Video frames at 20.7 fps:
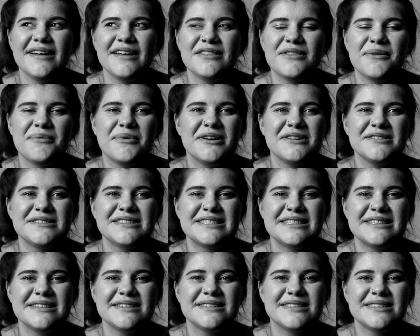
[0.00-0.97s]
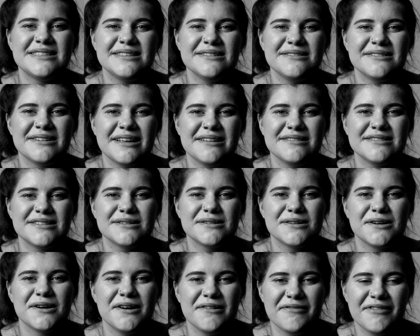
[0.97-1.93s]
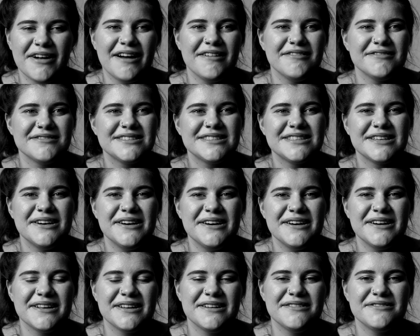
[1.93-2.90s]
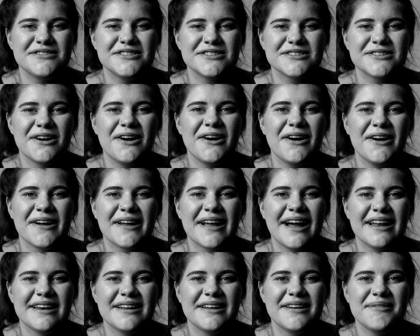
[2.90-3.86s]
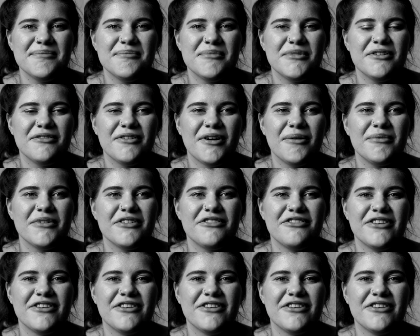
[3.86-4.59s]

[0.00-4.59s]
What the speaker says: the world still keeps going round, so you've just got to kind of move on with